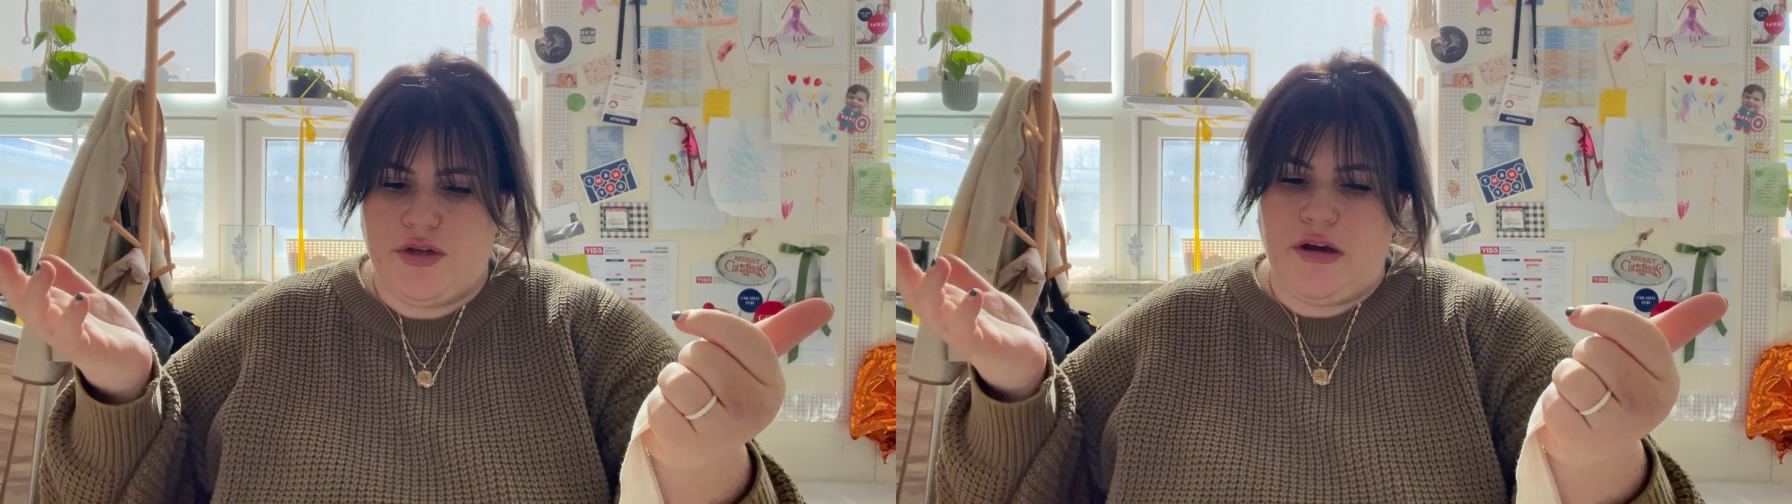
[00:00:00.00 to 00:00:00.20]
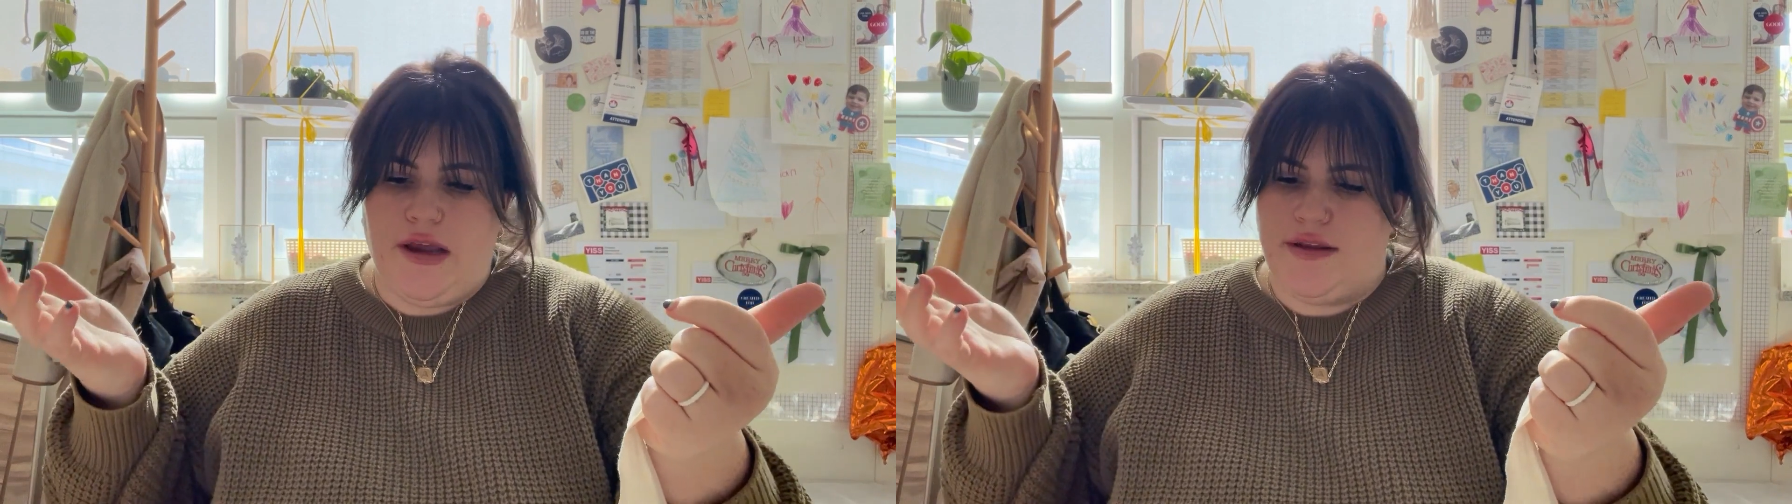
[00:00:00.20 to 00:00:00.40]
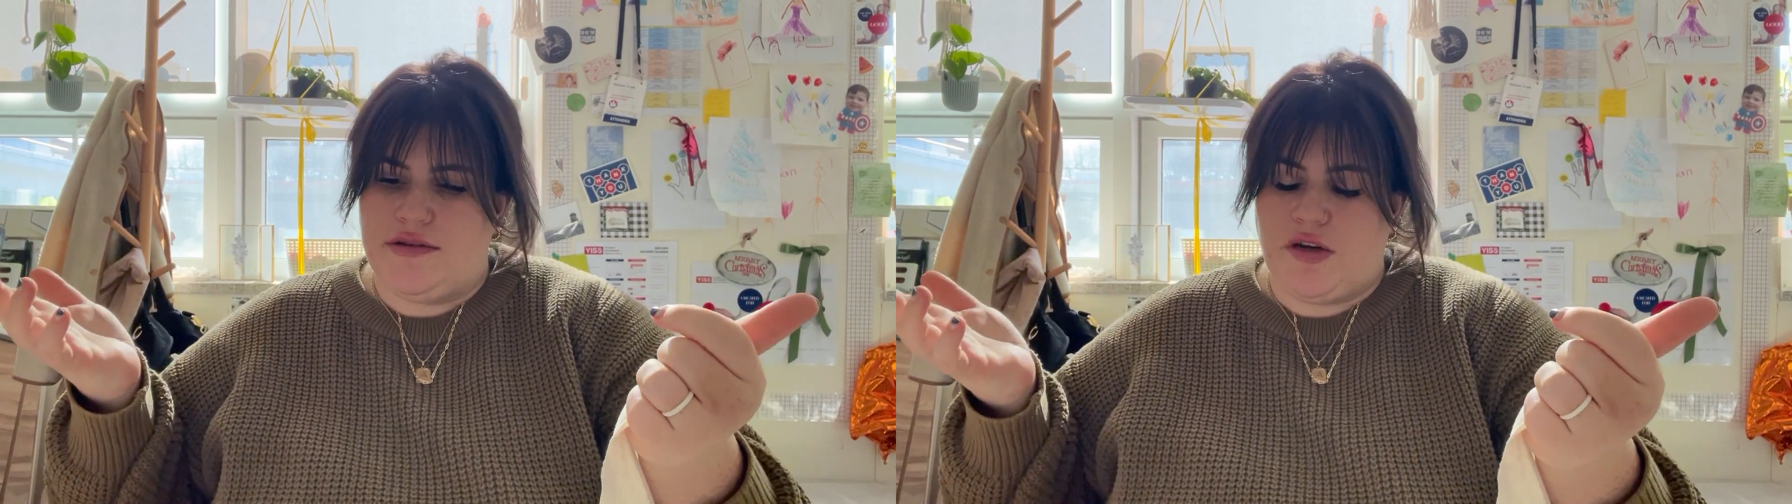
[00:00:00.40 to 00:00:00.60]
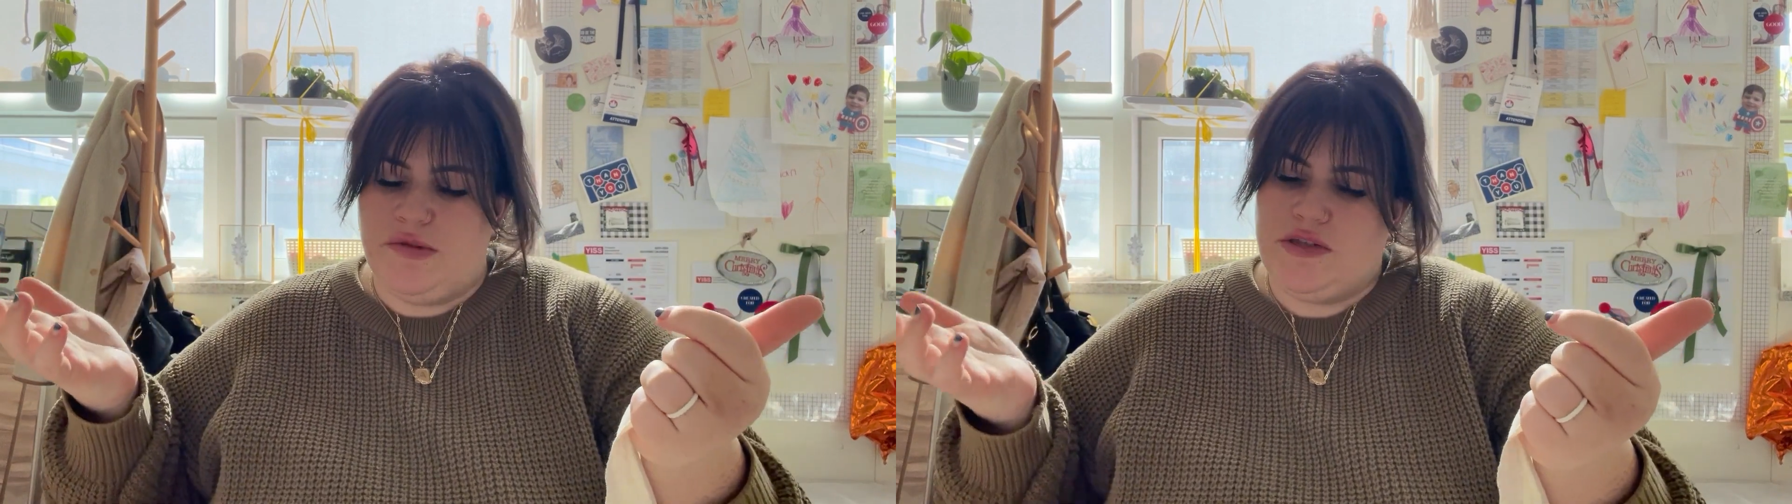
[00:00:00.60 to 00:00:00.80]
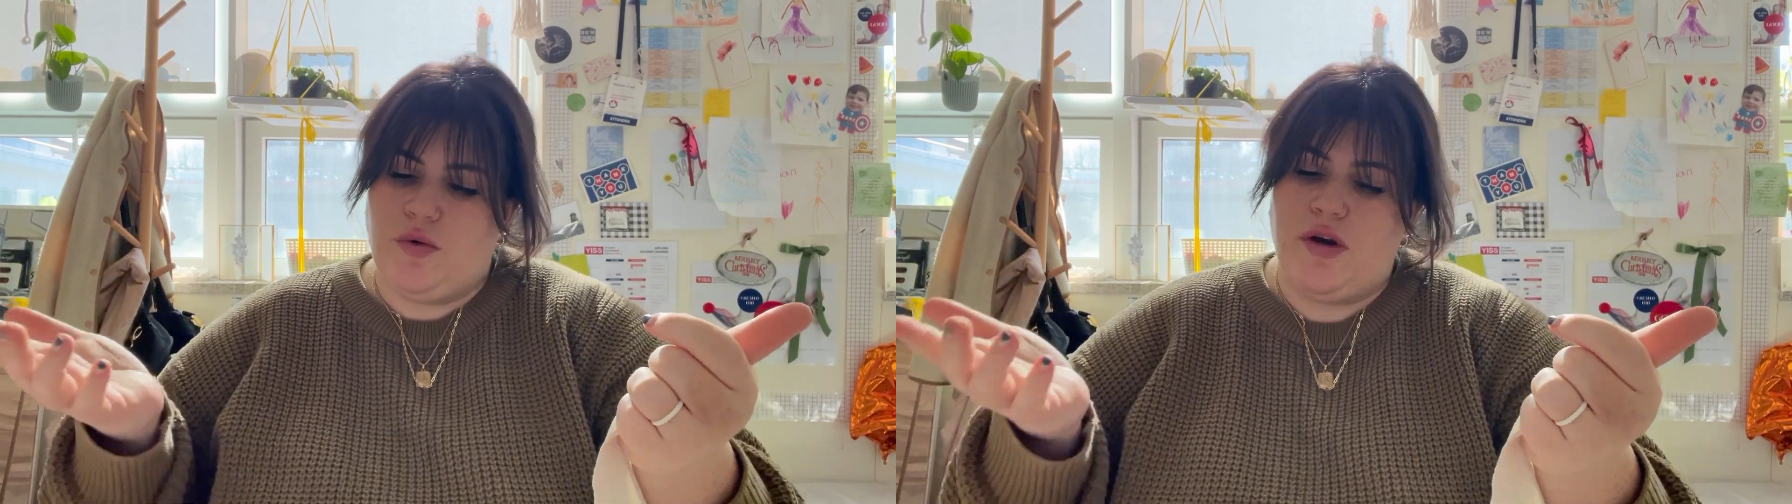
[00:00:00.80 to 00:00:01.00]
your hands are gonna be
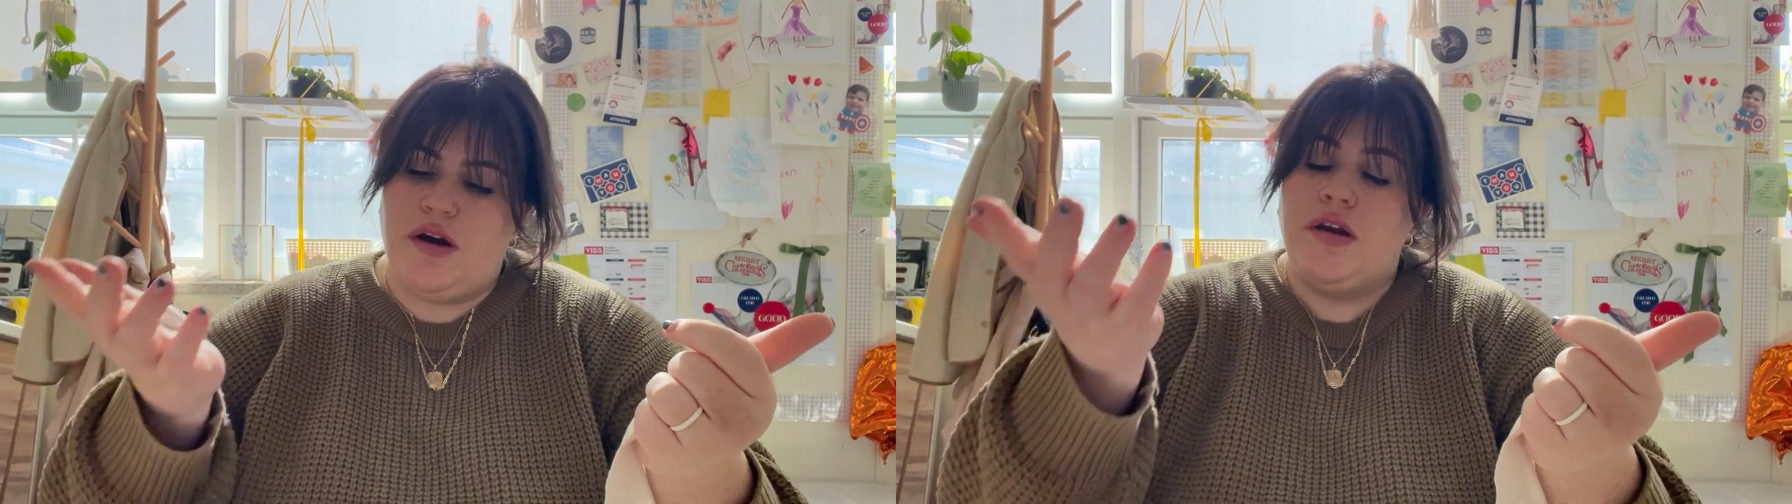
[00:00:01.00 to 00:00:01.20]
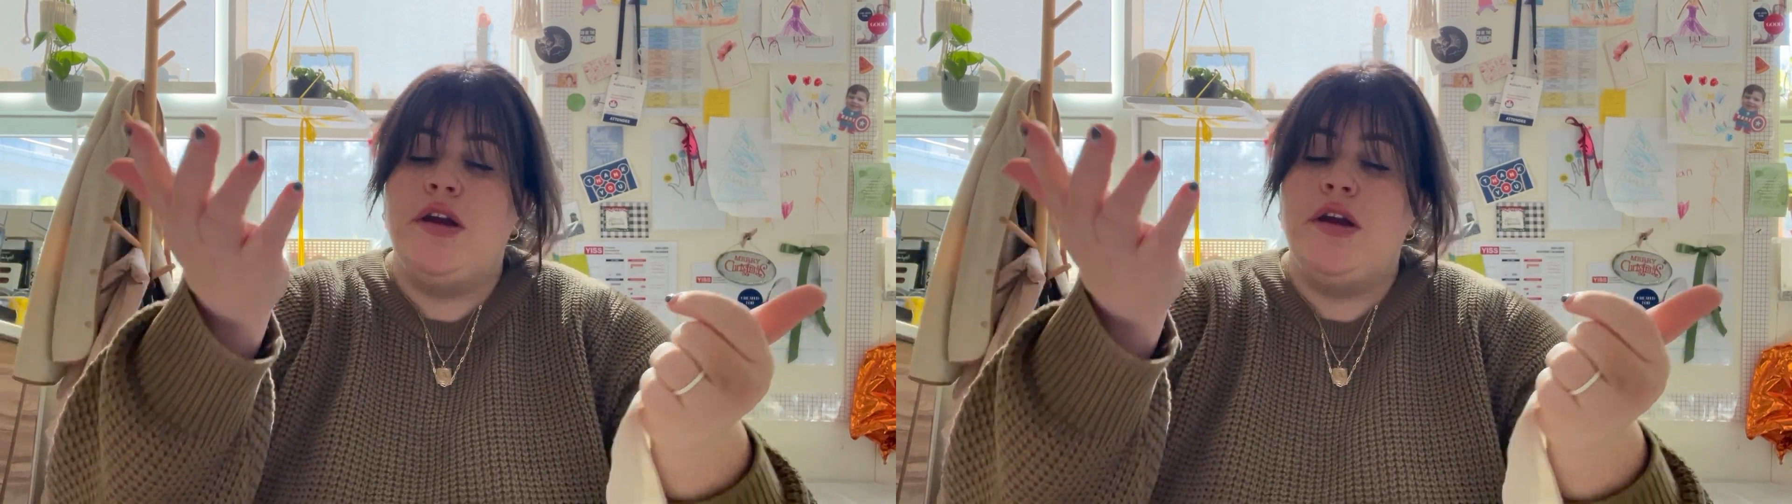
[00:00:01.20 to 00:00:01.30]
sore.